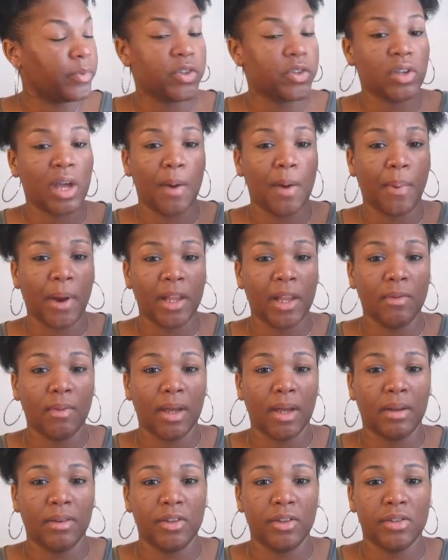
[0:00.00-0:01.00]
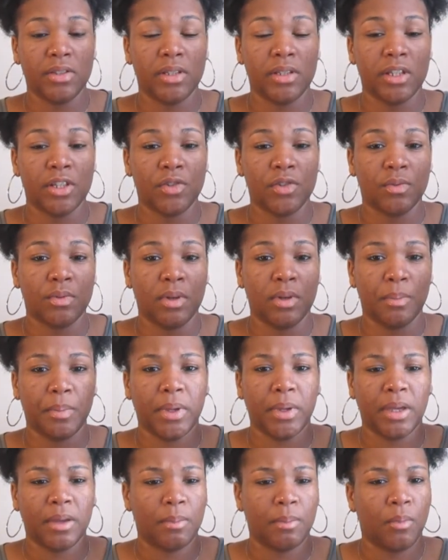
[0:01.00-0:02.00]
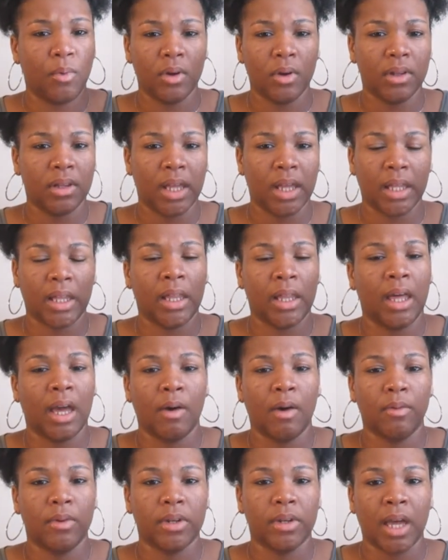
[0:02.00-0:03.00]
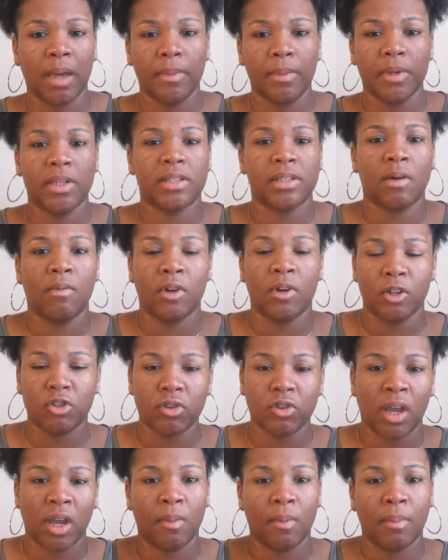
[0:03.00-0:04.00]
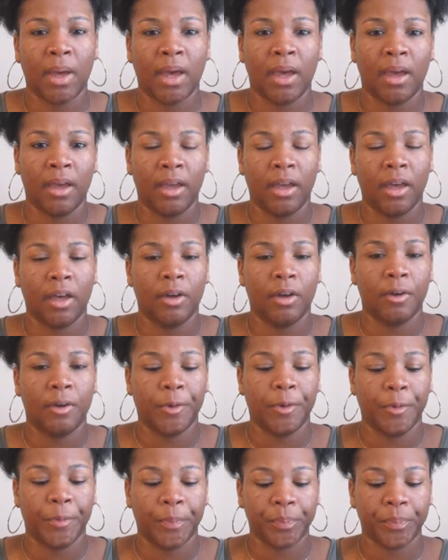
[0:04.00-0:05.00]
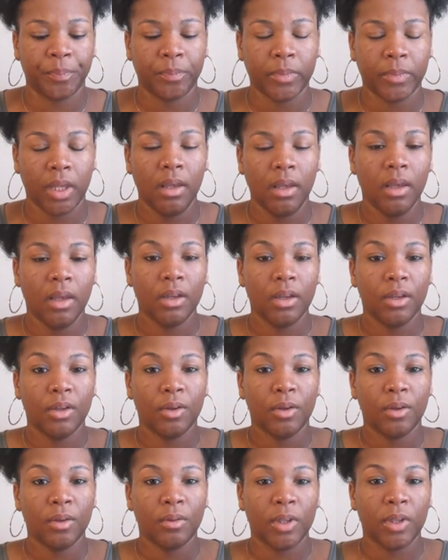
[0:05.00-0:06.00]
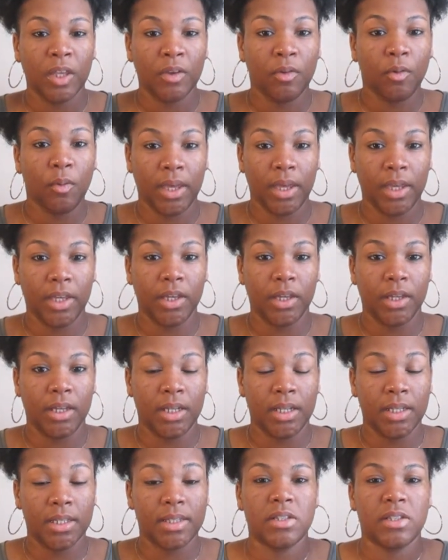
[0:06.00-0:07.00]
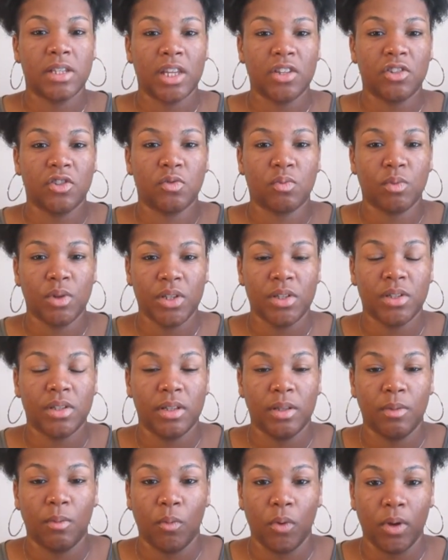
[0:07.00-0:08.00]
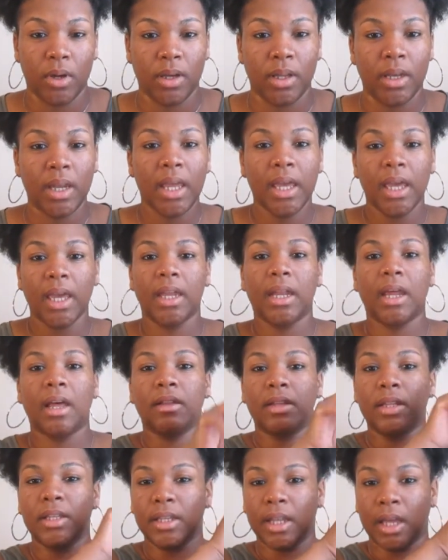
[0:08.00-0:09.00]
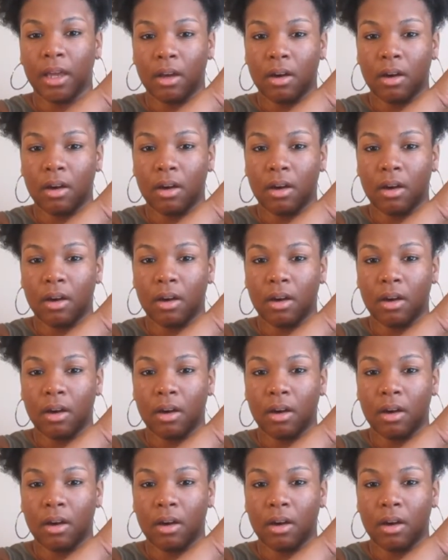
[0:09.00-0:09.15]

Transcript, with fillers: so I probably wind up using this one, but more than likely I will not because I want to try out my um giveaway goodies I just recently won and I'll link that